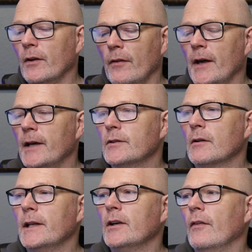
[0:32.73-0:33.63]
on there. So
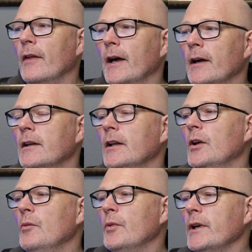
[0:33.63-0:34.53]
click on there,
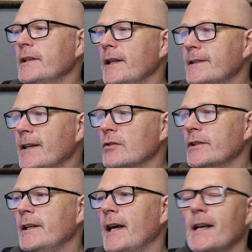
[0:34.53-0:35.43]
put your details
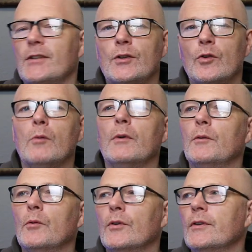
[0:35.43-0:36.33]
in as you normally
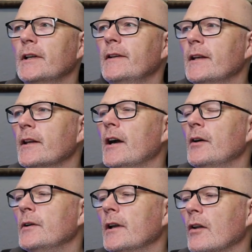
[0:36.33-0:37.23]
would, and then
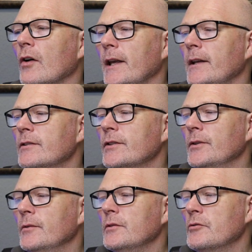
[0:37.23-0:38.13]
go and log
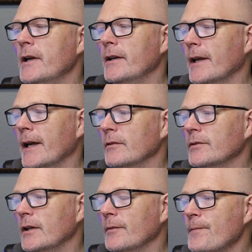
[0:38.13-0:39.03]
into trading account.
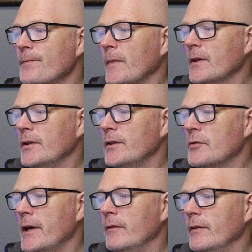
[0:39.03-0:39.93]
So to your
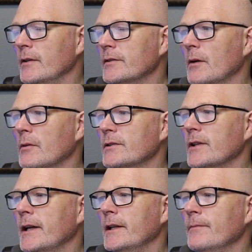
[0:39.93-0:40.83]
TradingView. So I'm going to
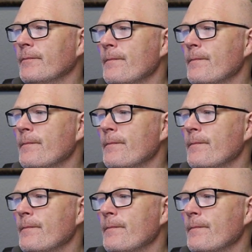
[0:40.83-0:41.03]
sign in.